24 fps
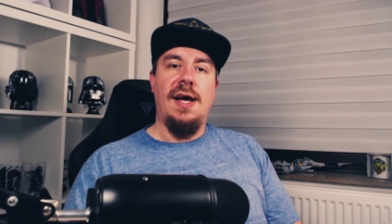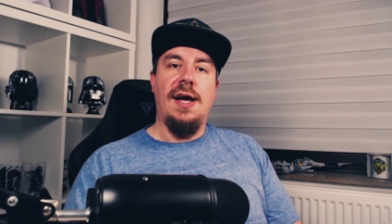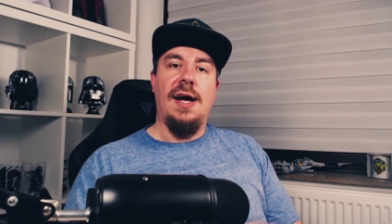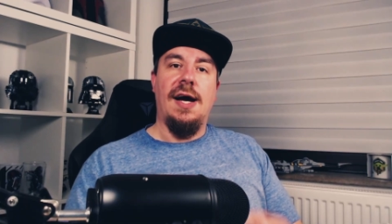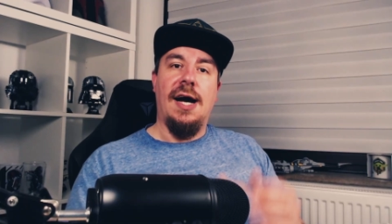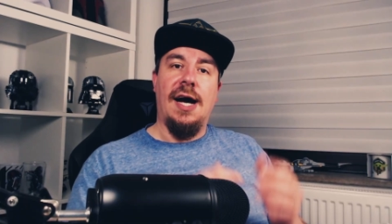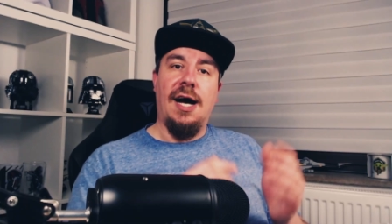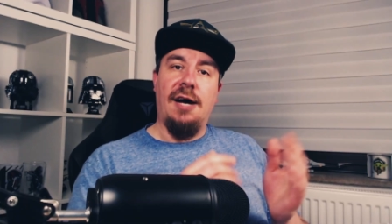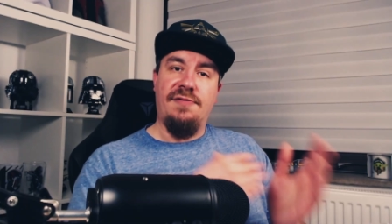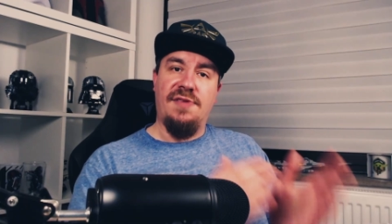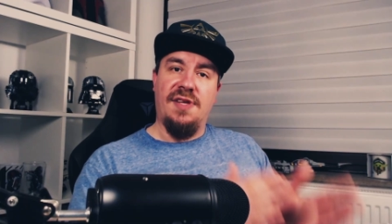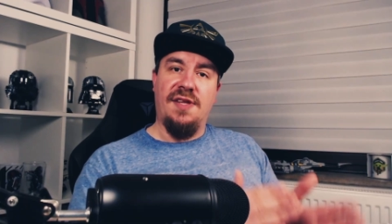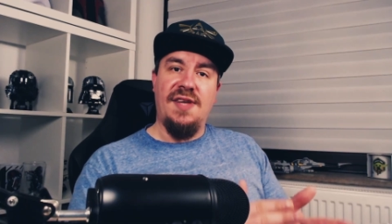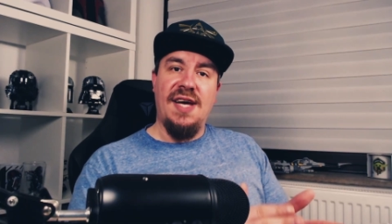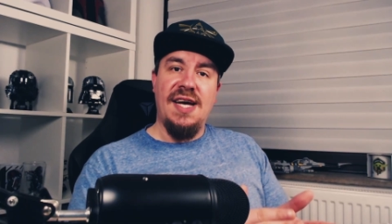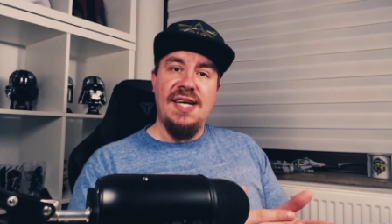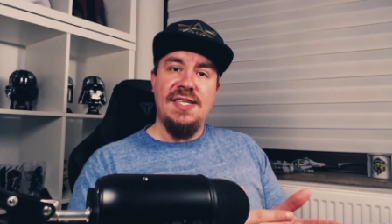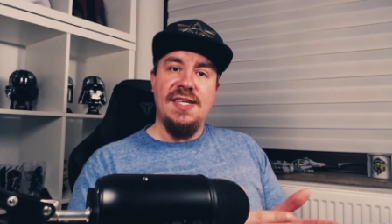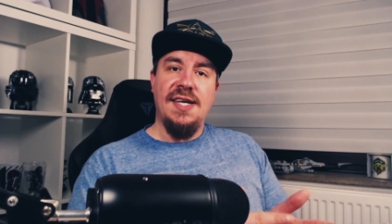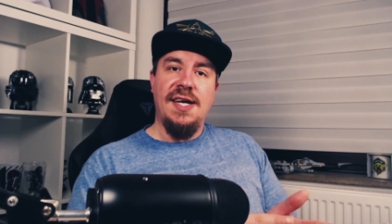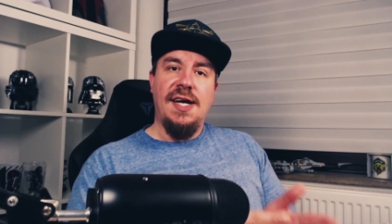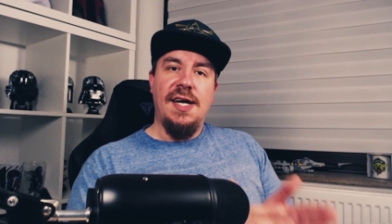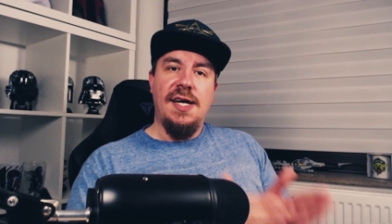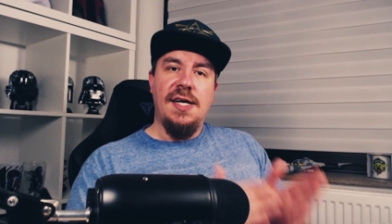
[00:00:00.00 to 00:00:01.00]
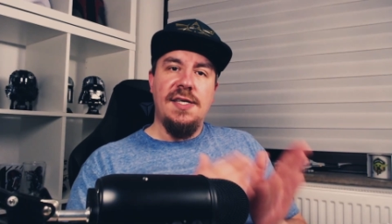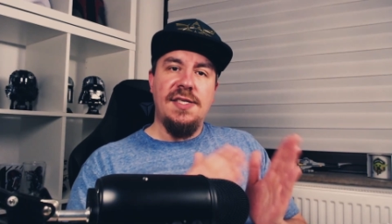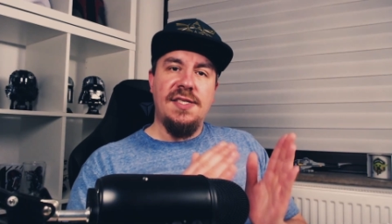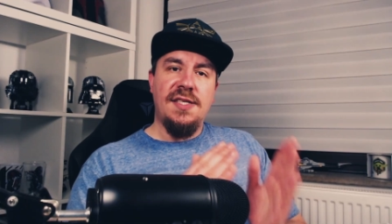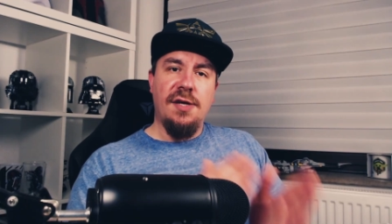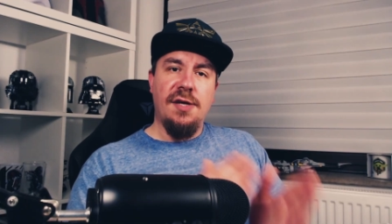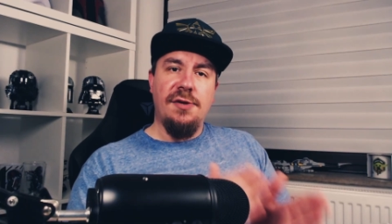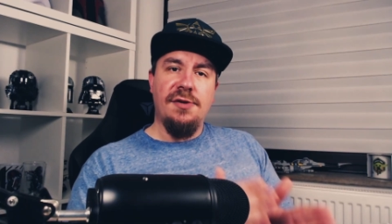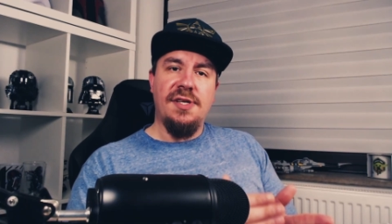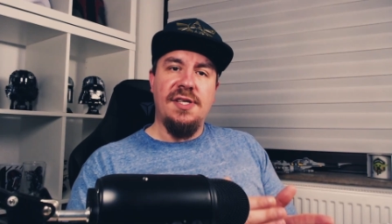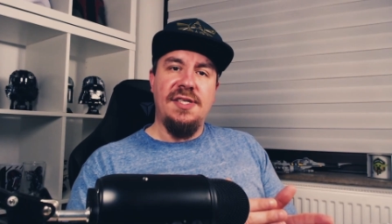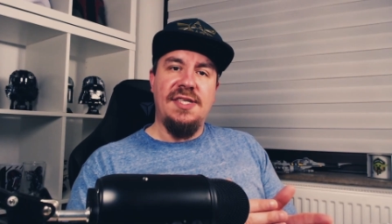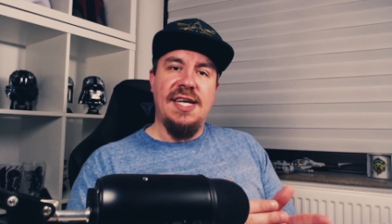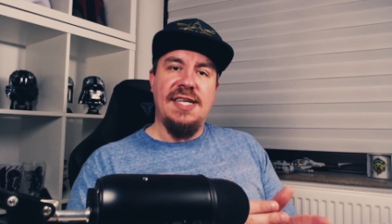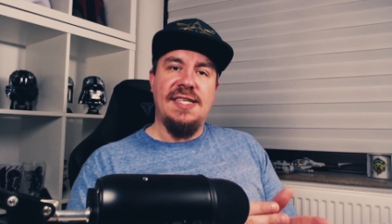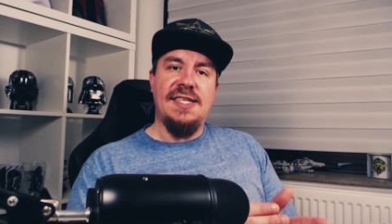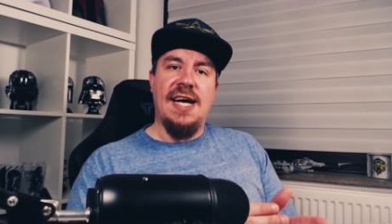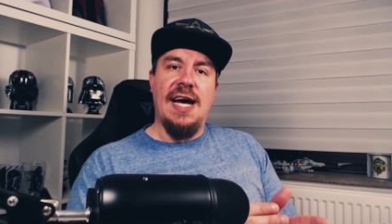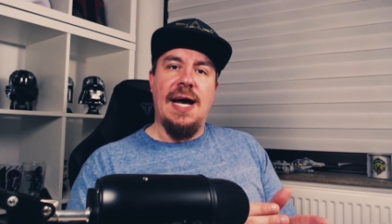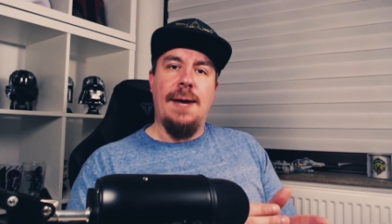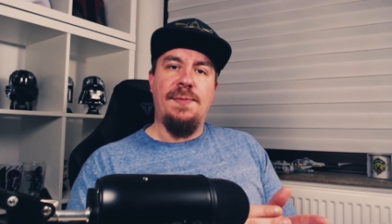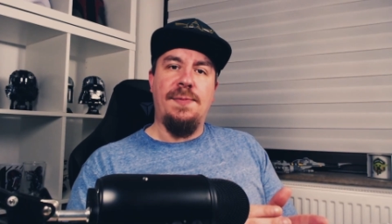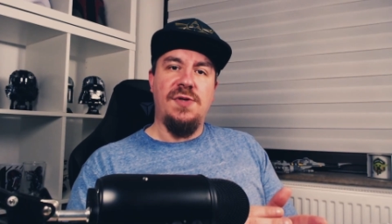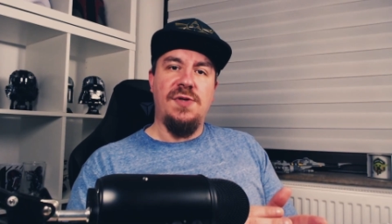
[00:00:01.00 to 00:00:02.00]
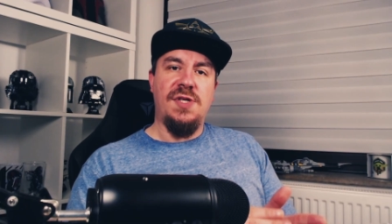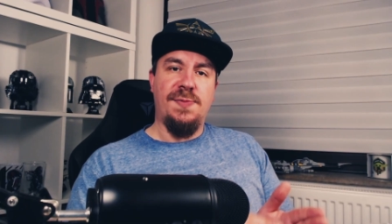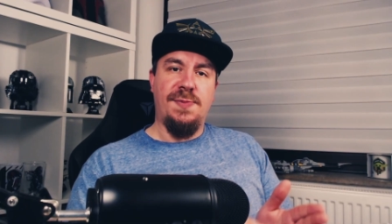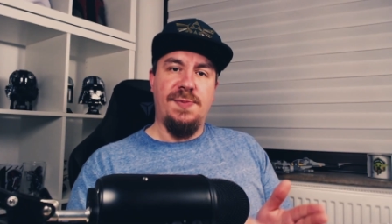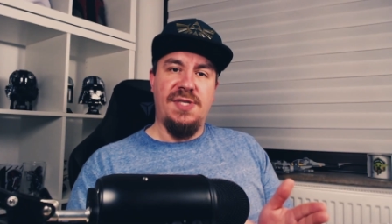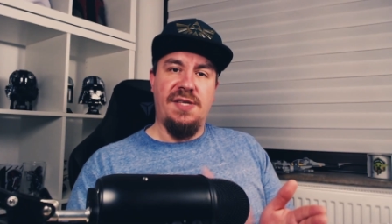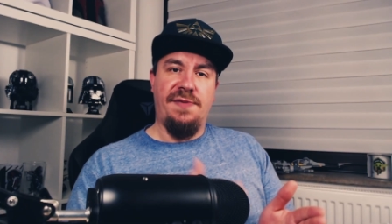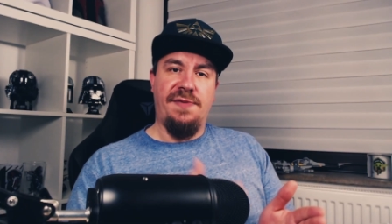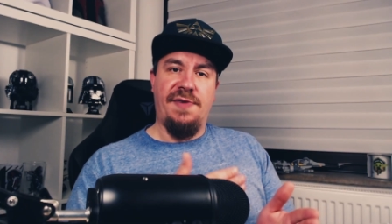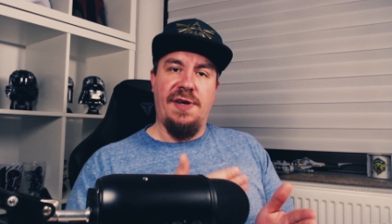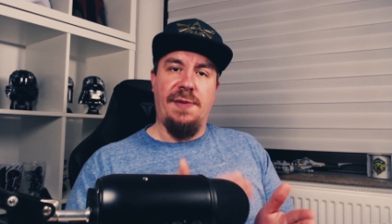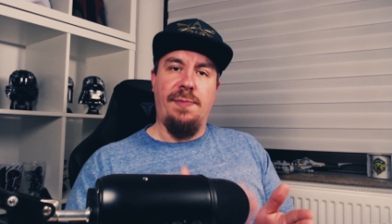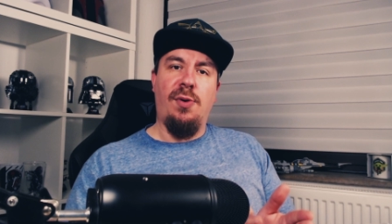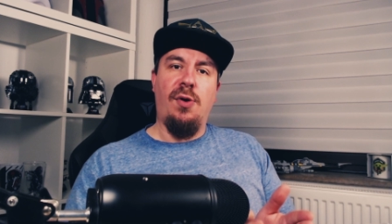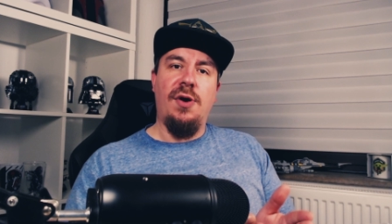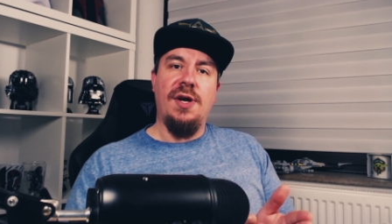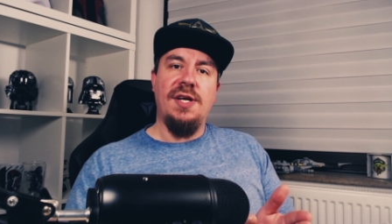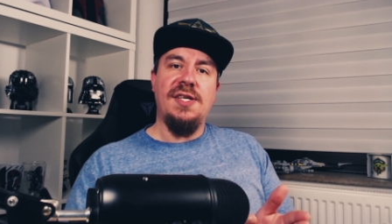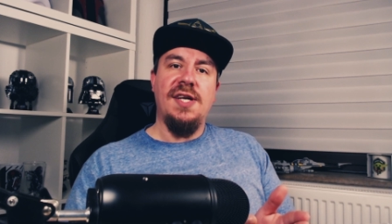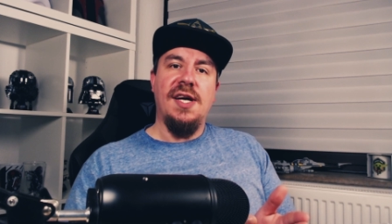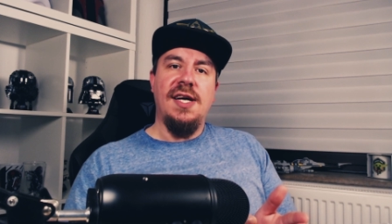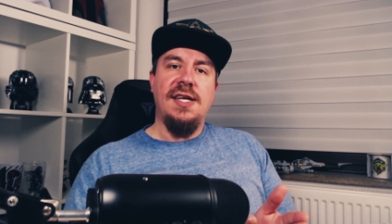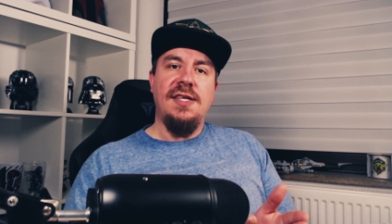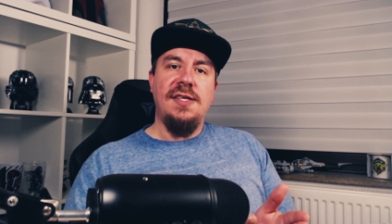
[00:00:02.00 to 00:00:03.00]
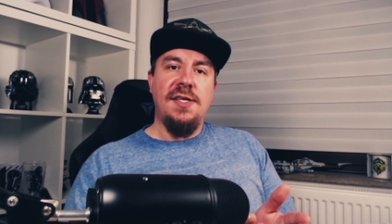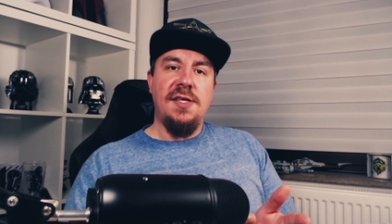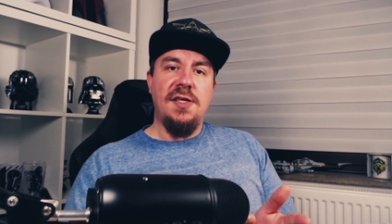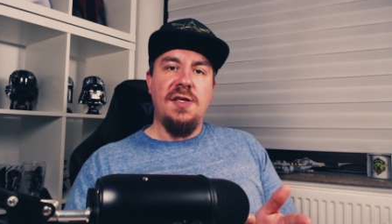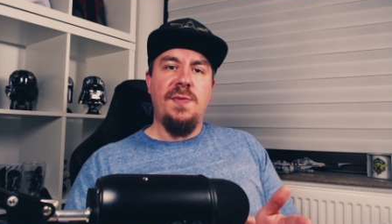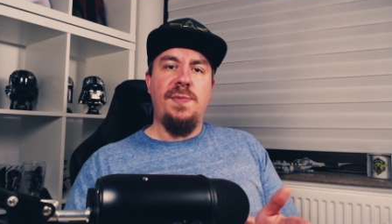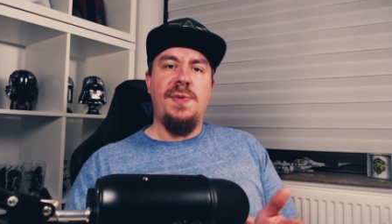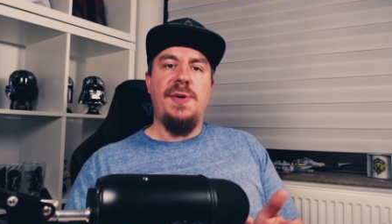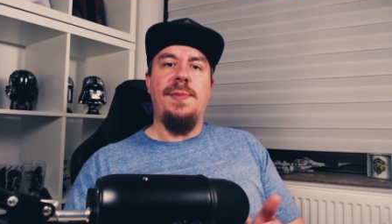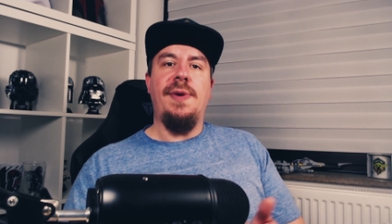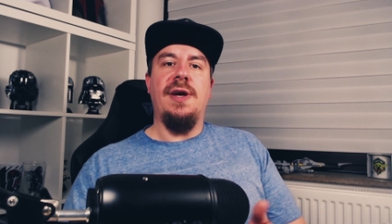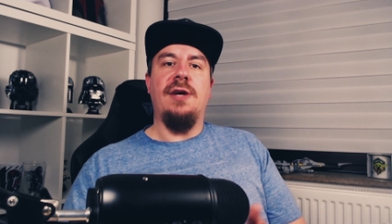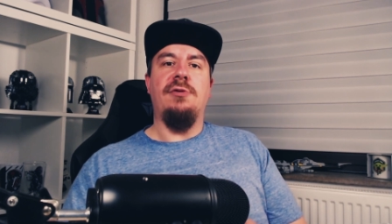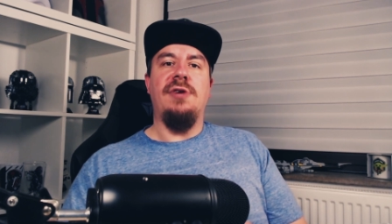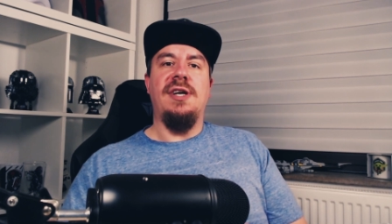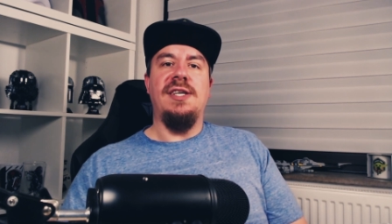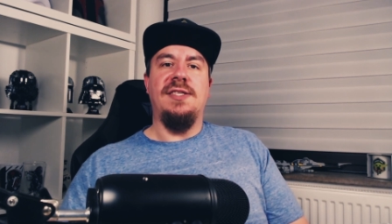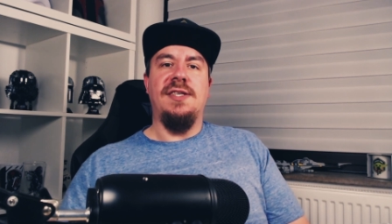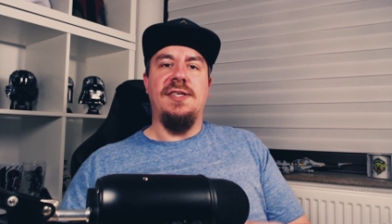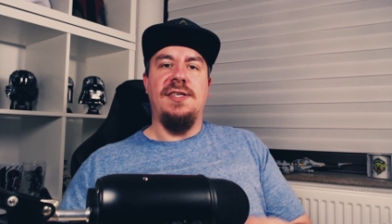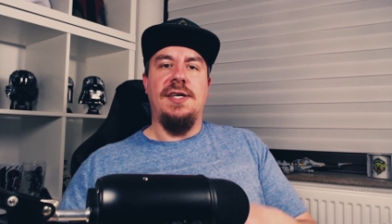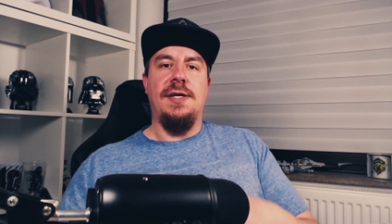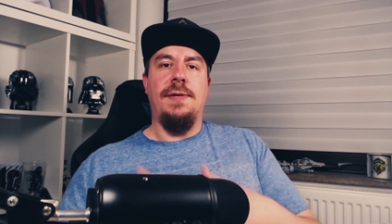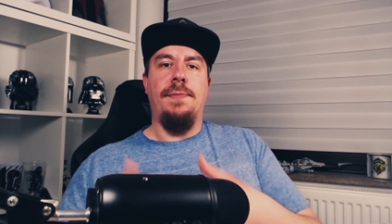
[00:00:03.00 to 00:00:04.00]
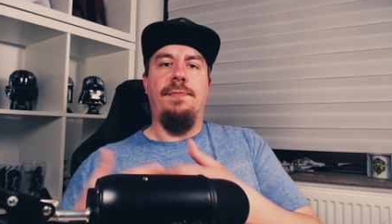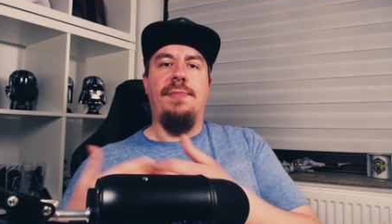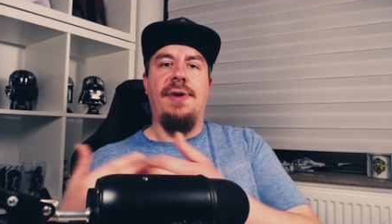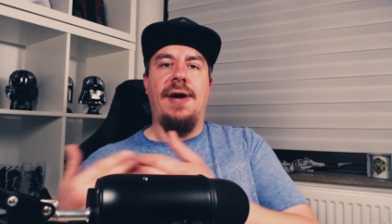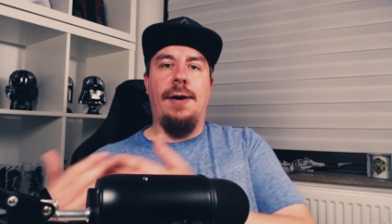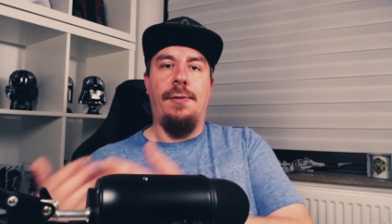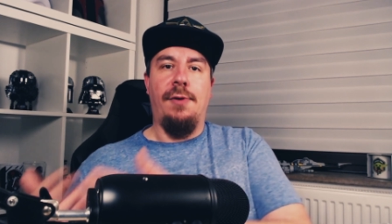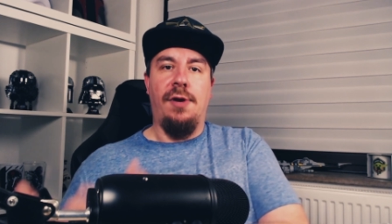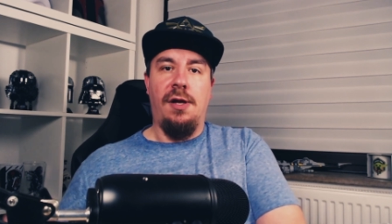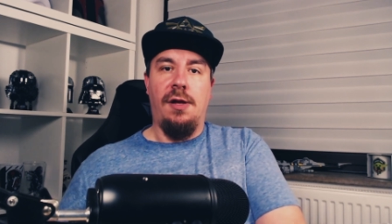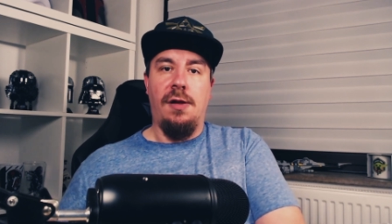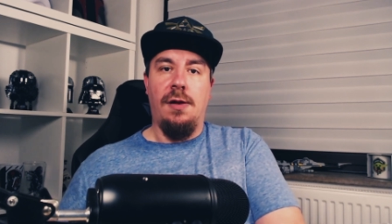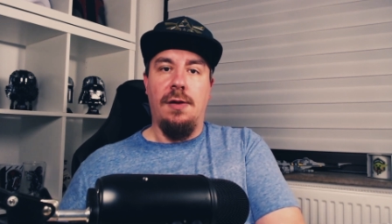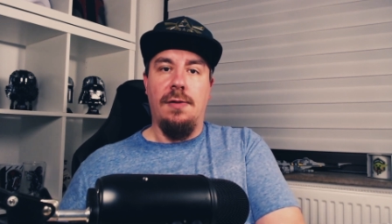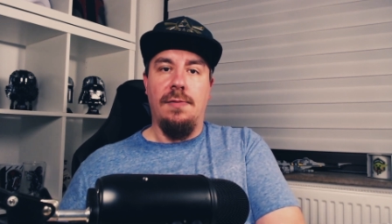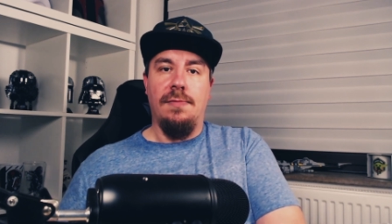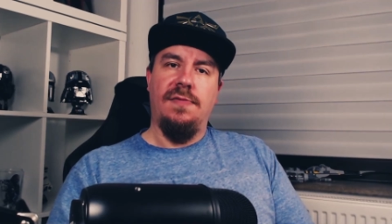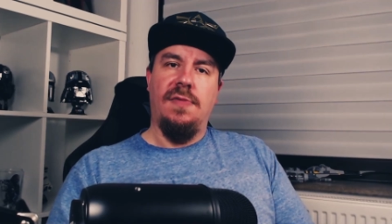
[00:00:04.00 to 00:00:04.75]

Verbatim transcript: After that, historical data up to a specific point needed to be migrated in parallel.